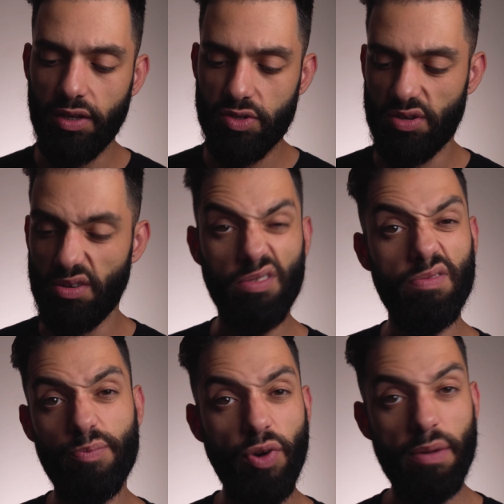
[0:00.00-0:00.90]

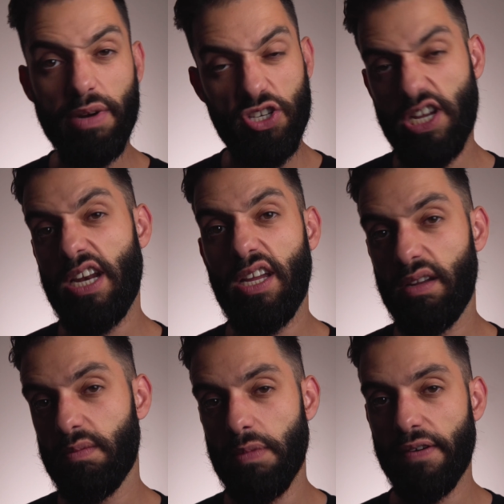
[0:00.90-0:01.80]
So pretty much
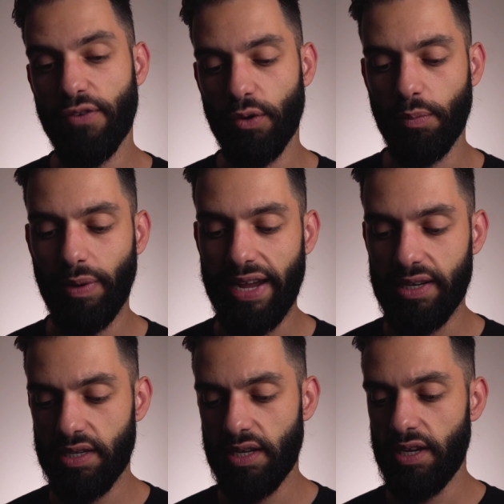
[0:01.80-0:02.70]
any Manfrotto
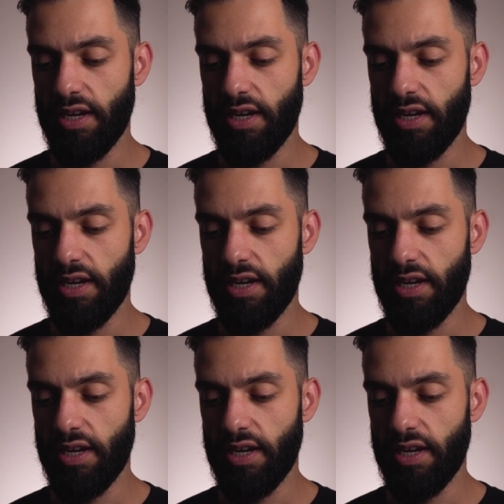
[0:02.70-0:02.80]
plate,